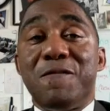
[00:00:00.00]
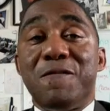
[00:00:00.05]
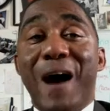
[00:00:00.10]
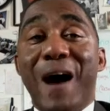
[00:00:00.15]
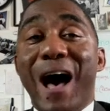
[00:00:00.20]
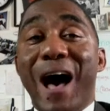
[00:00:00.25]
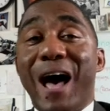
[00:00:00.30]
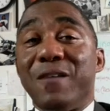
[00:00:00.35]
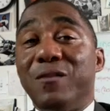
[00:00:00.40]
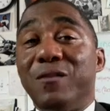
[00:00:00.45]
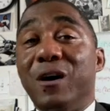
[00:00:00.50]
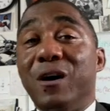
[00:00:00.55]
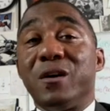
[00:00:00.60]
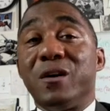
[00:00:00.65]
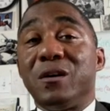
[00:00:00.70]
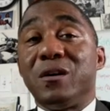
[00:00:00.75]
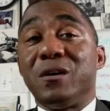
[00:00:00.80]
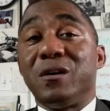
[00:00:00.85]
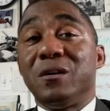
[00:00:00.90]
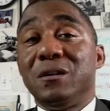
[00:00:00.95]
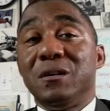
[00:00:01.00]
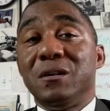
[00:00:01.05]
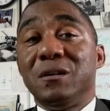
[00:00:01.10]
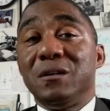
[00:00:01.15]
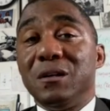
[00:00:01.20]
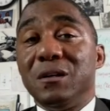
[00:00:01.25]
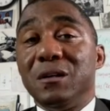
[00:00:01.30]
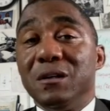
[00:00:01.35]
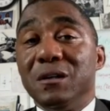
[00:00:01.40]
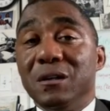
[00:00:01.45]
5
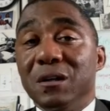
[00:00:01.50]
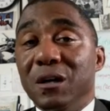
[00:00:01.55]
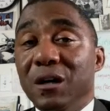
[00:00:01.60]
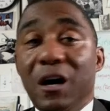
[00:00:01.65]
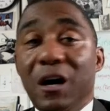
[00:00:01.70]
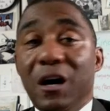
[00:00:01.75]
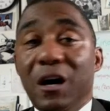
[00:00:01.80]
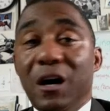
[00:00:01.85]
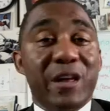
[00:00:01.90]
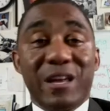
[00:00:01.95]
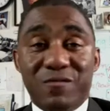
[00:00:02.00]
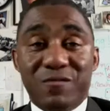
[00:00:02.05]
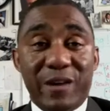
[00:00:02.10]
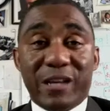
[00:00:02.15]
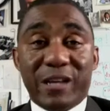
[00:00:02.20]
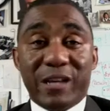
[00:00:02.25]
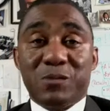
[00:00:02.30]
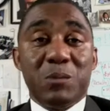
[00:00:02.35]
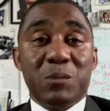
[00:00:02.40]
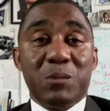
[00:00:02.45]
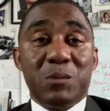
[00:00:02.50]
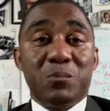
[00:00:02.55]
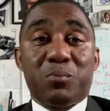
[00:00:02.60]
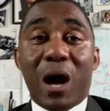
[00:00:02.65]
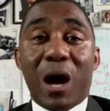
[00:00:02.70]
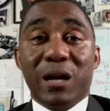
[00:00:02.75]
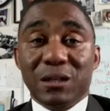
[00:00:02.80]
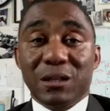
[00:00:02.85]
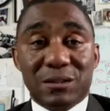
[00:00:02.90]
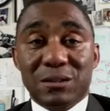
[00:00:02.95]
other investment
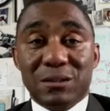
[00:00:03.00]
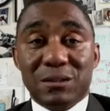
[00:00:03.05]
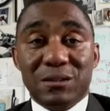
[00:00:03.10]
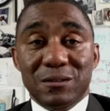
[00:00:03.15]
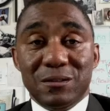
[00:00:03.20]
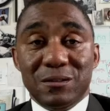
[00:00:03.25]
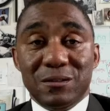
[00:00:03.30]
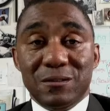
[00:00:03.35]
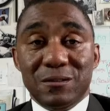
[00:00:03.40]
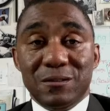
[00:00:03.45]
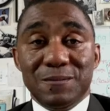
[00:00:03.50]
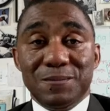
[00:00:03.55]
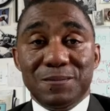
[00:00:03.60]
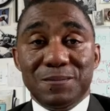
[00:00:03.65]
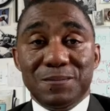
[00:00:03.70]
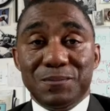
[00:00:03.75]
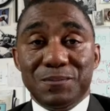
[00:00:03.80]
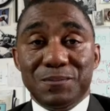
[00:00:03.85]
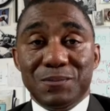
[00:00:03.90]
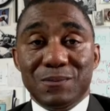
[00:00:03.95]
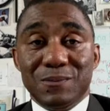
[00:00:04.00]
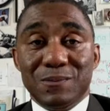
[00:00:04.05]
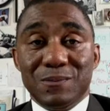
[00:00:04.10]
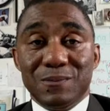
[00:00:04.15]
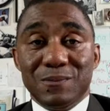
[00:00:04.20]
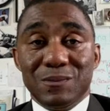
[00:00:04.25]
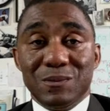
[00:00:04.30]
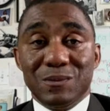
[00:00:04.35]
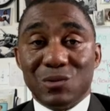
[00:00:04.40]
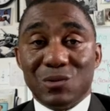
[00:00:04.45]
products,
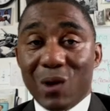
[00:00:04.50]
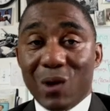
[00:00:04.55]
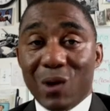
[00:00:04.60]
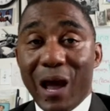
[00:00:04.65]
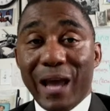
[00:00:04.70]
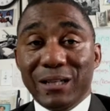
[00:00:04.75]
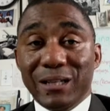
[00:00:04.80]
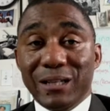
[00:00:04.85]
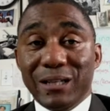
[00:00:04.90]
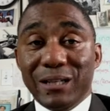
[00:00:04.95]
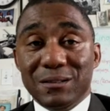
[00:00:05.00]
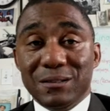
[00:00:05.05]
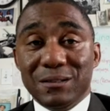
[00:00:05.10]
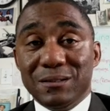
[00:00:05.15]
right?